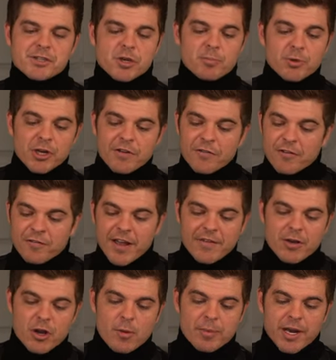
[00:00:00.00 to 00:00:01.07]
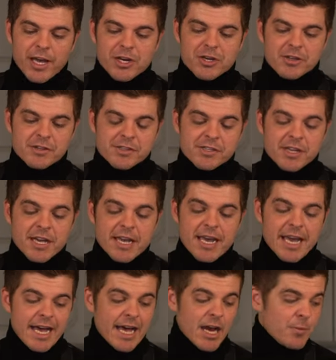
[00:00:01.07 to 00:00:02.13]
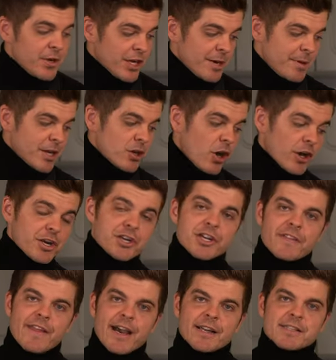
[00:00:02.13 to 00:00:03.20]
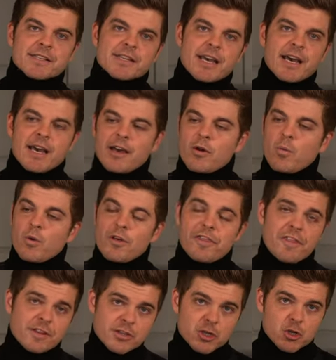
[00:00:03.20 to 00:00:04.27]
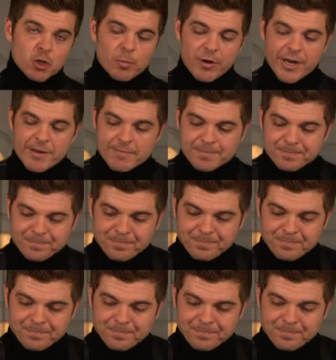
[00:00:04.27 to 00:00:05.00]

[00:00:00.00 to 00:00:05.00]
So beautiful flavor combinations, uh, we're going to be garnishing that uh, with strawberry,